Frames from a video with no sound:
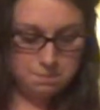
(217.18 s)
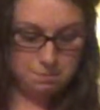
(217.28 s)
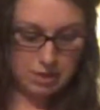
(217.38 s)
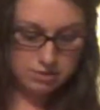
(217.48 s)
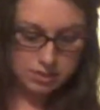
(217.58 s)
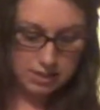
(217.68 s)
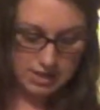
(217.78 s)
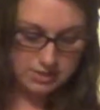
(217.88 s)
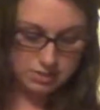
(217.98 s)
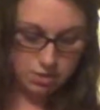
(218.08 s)
Most
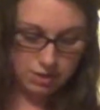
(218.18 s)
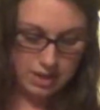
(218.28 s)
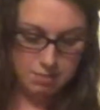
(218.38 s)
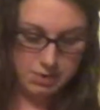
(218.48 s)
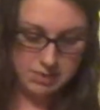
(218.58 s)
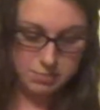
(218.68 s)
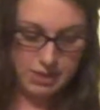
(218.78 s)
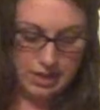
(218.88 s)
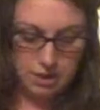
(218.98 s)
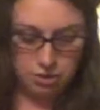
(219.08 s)
classes on campus
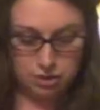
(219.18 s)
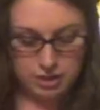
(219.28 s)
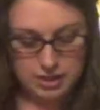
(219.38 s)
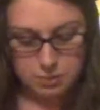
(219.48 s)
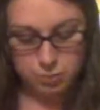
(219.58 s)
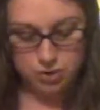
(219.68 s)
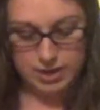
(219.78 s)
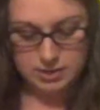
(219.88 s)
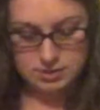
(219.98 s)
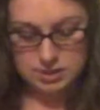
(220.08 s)
begin early in the
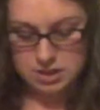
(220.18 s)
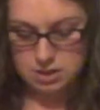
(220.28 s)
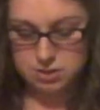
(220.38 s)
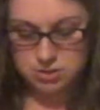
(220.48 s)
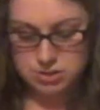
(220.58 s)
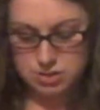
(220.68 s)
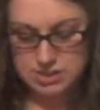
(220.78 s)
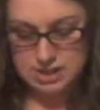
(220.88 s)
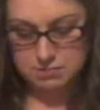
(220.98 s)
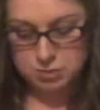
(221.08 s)
mornings.
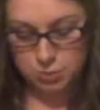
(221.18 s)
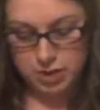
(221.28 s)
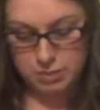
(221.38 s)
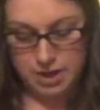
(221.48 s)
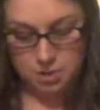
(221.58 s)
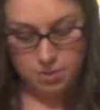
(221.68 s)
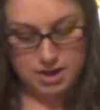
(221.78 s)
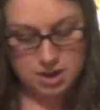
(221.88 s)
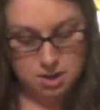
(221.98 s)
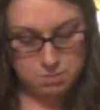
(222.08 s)
Students have to worry about
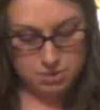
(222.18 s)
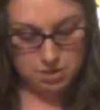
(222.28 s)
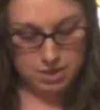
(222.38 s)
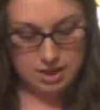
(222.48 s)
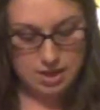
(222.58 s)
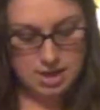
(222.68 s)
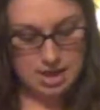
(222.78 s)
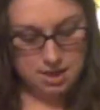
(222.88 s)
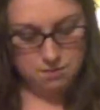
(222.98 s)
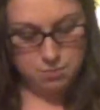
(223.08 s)
waking up early
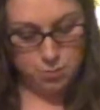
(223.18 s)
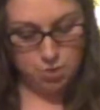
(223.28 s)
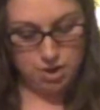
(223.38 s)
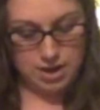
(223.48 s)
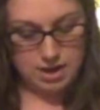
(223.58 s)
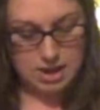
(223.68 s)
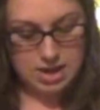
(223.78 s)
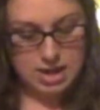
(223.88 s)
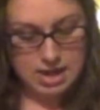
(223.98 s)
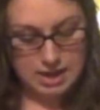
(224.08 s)
every morning,
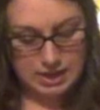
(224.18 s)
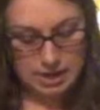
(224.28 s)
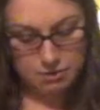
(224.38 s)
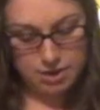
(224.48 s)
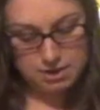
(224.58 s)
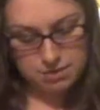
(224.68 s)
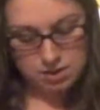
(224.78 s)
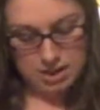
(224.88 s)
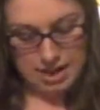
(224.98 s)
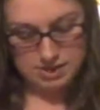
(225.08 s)
getting ready for
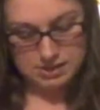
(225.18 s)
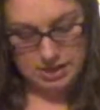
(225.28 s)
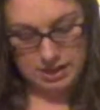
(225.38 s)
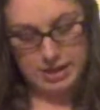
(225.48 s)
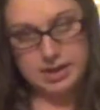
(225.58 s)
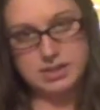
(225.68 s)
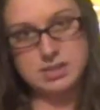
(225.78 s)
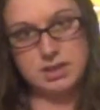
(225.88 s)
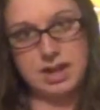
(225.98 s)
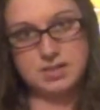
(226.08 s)
class, and getting
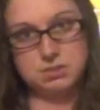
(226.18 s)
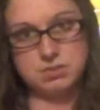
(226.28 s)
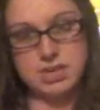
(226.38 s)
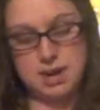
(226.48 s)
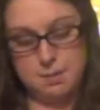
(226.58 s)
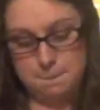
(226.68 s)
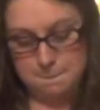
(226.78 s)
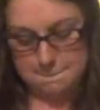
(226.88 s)
to class on time.